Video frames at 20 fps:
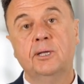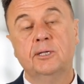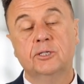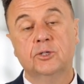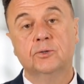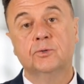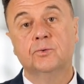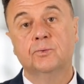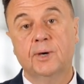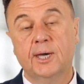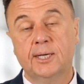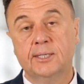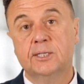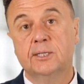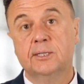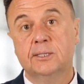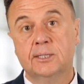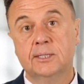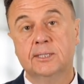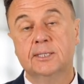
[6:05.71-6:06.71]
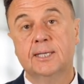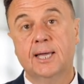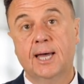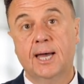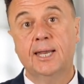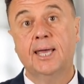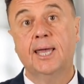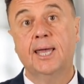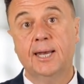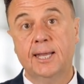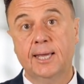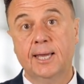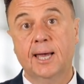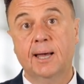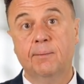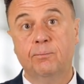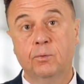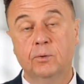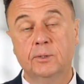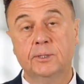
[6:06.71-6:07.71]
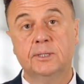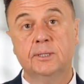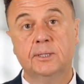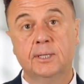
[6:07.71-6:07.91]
interest rates to start heading upwards.